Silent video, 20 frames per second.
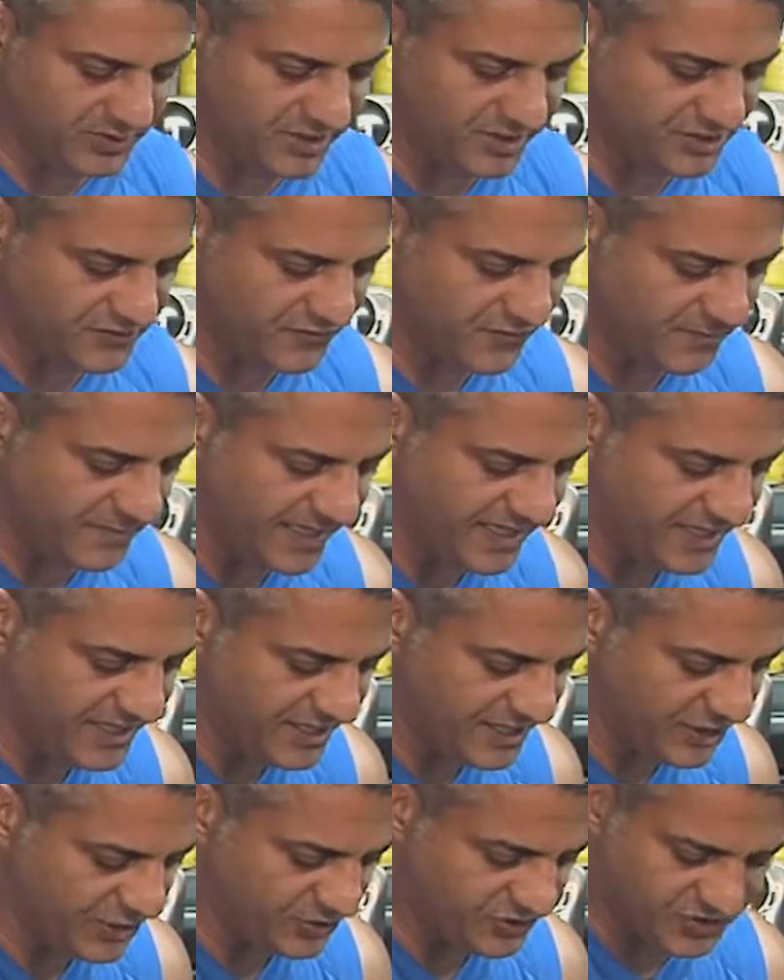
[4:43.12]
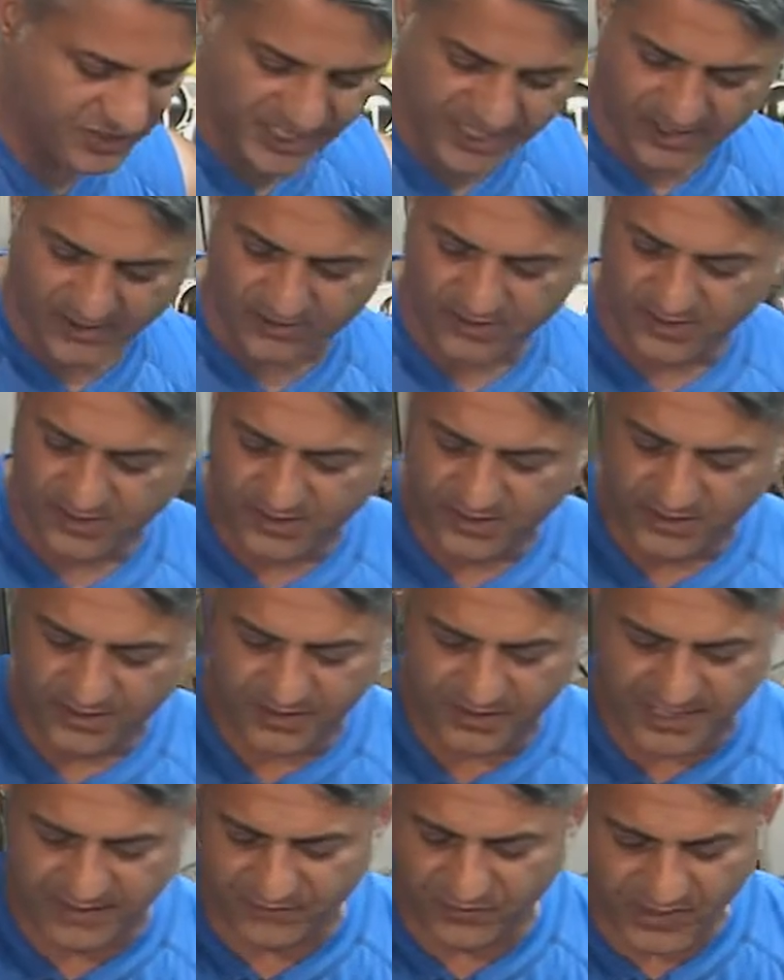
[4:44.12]
this for many years now.
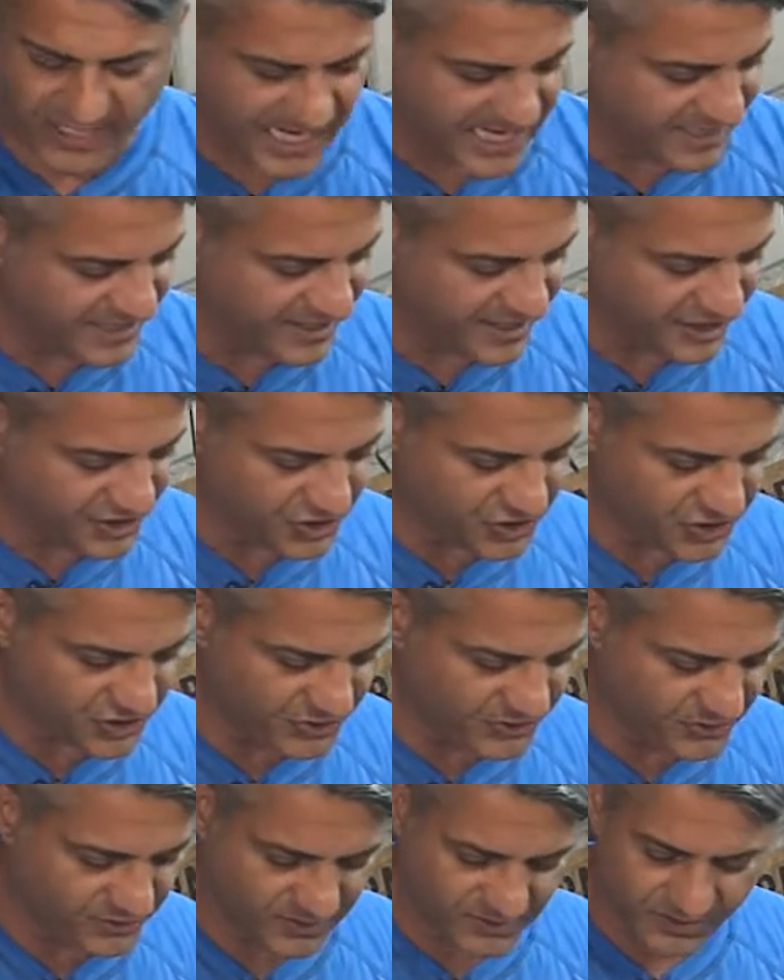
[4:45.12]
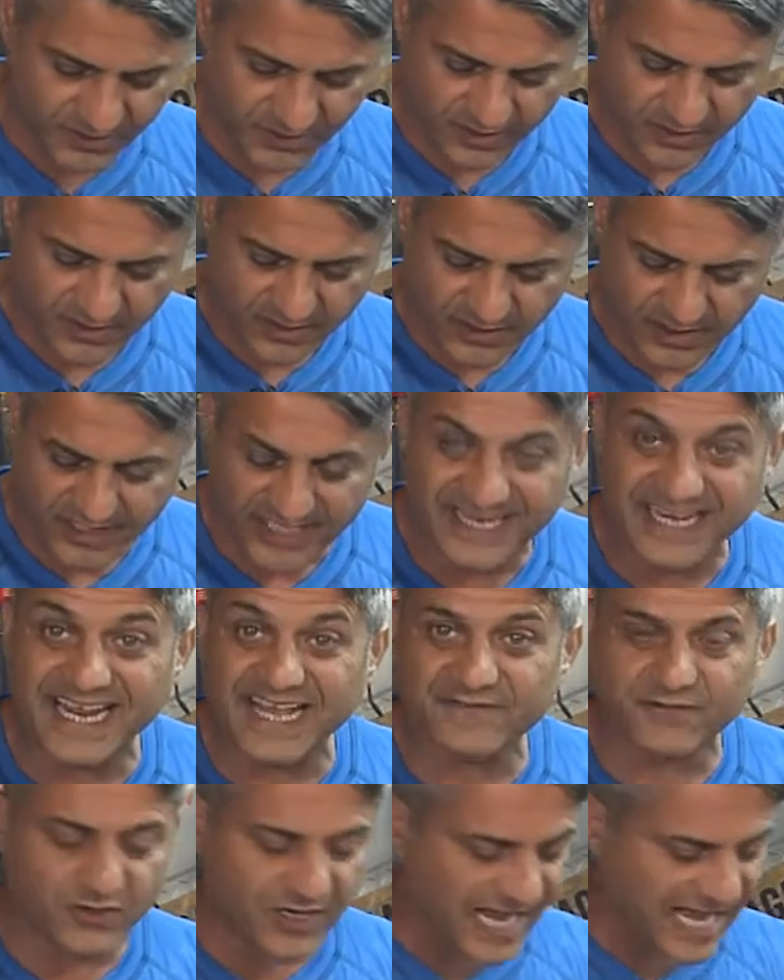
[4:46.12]
Never had an issue,
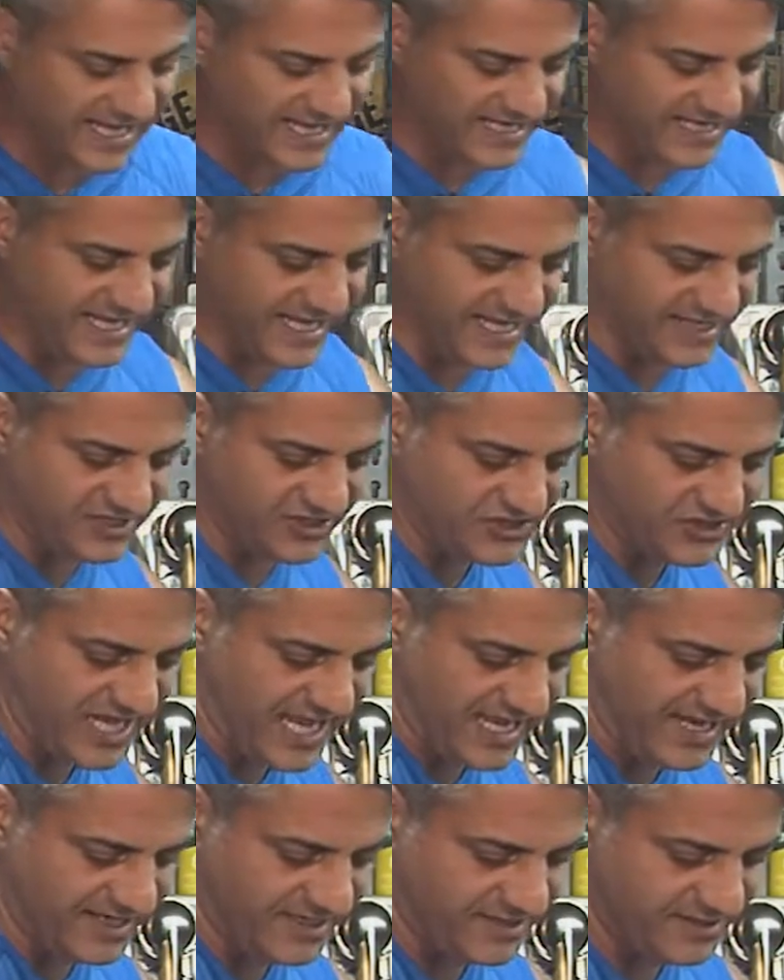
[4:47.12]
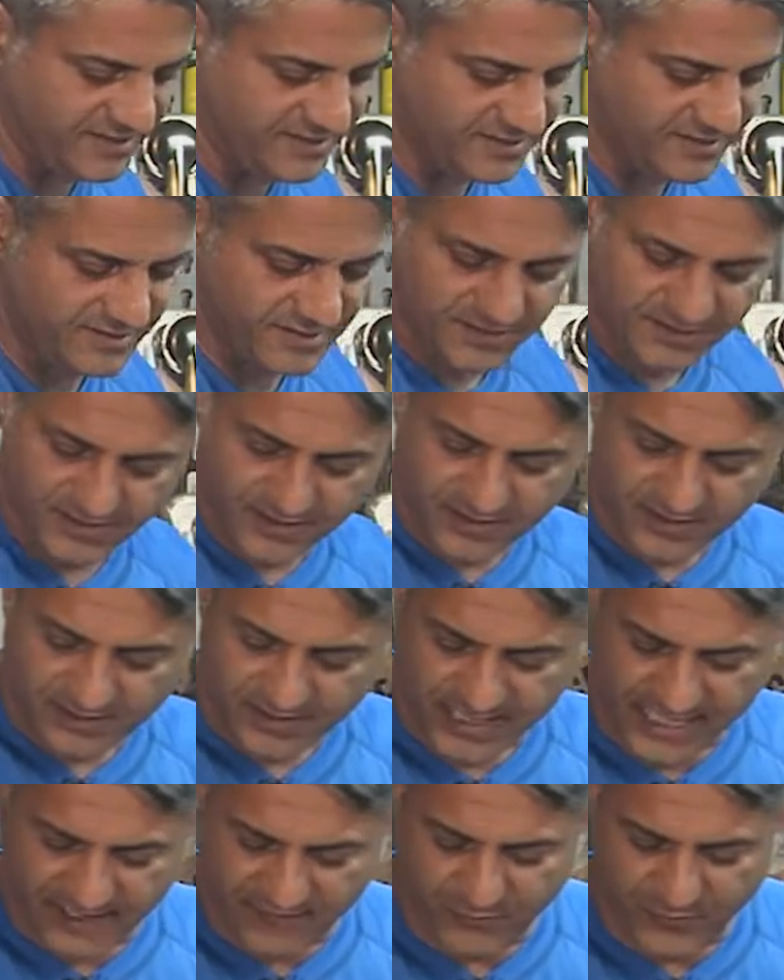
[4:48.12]
never had a gate sag.
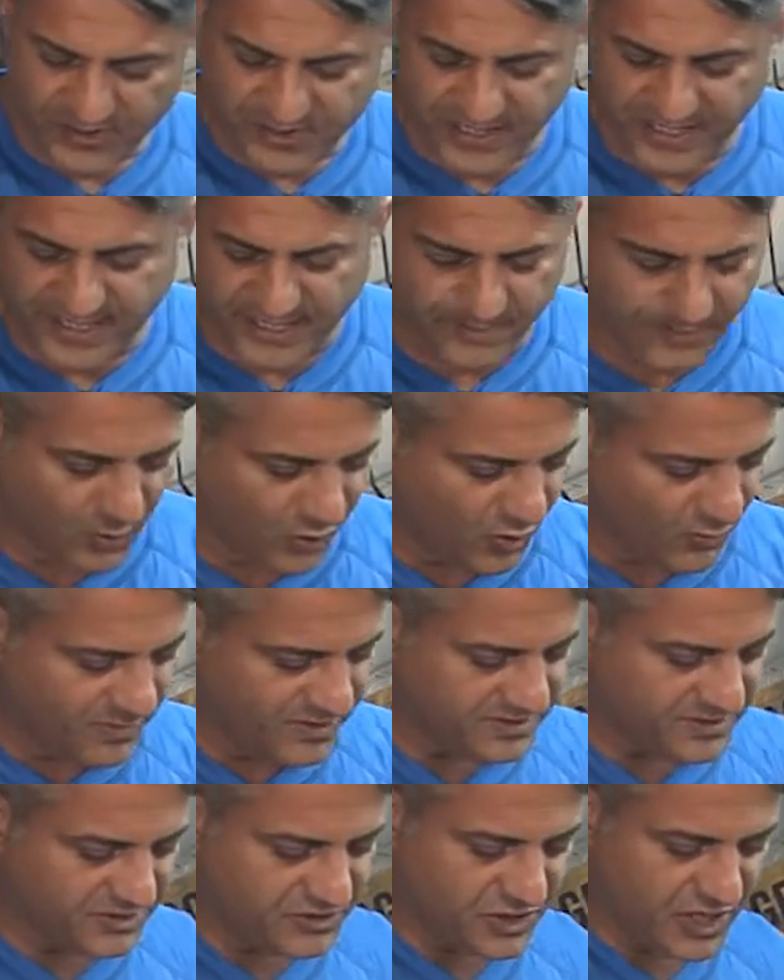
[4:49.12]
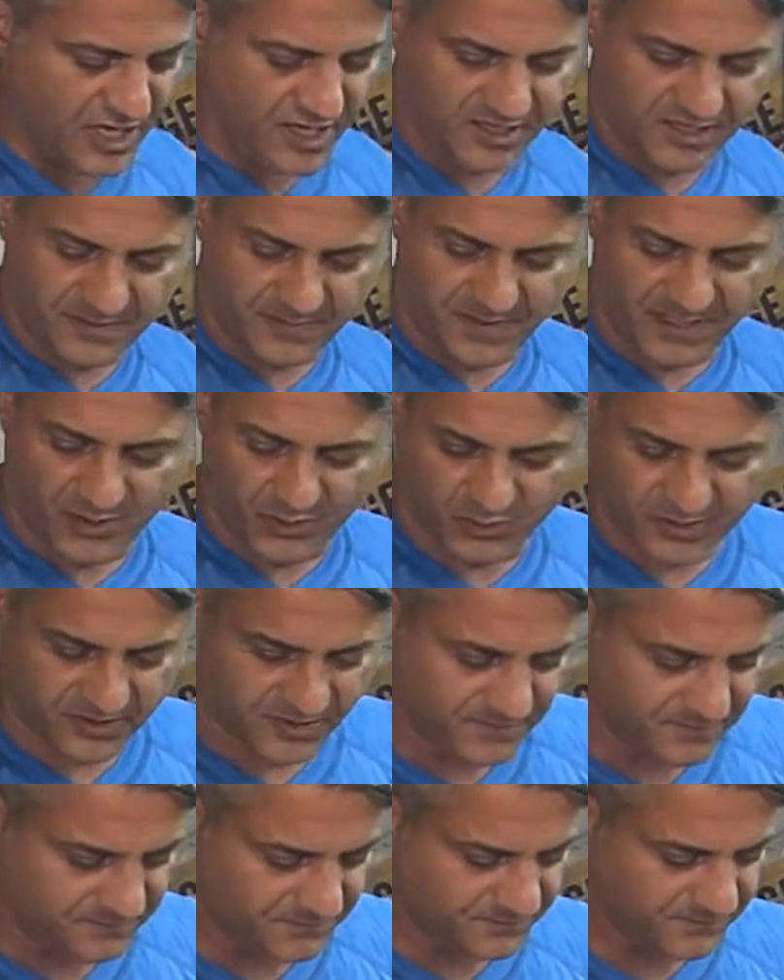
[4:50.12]
Now, if we take a moment to talk about
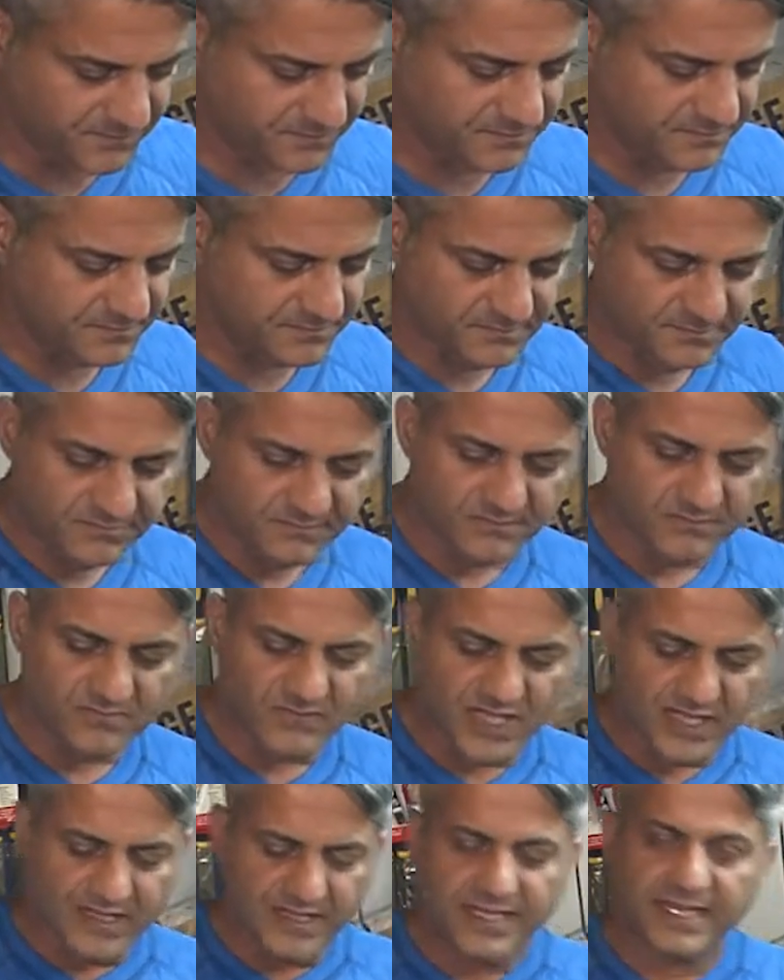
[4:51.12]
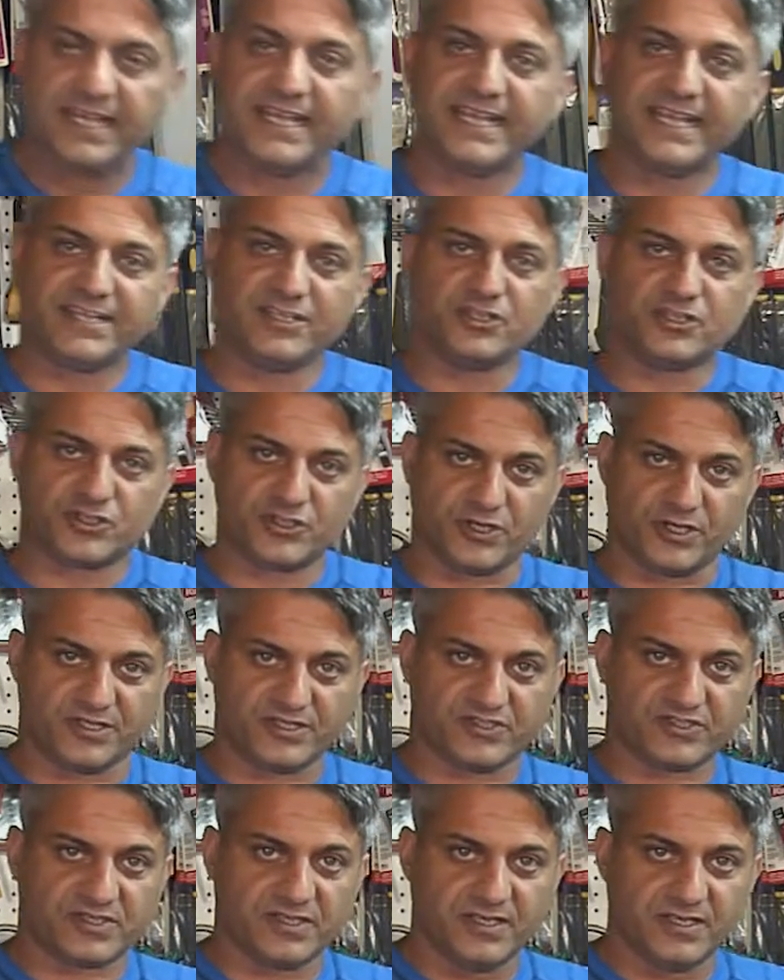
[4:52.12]

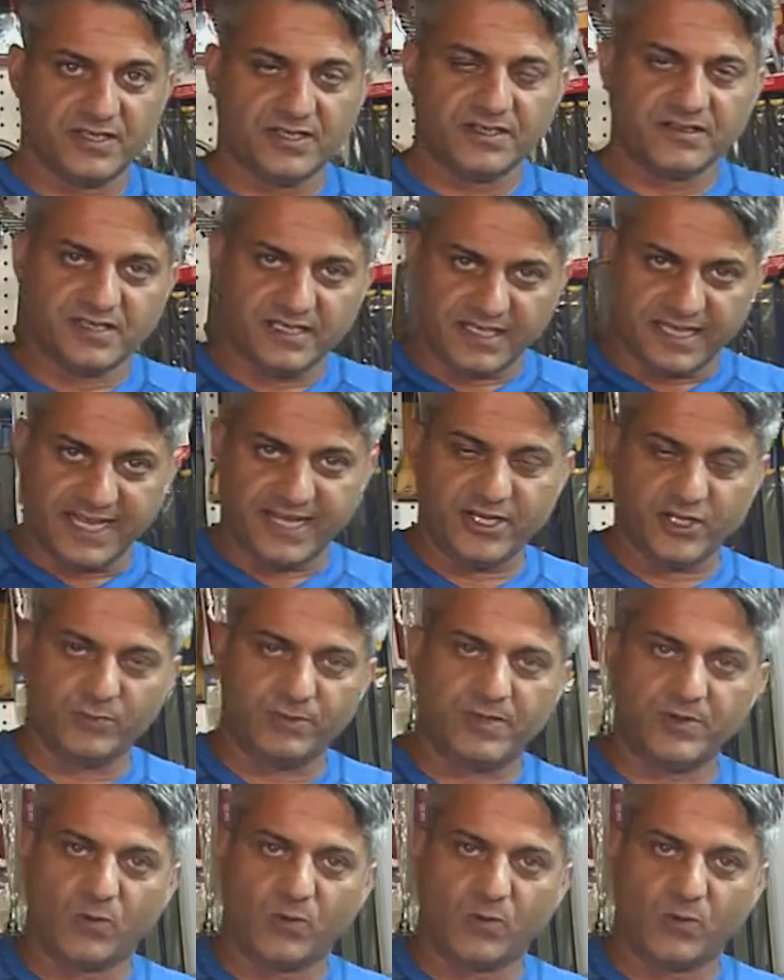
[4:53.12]
inserts, the gate you'll be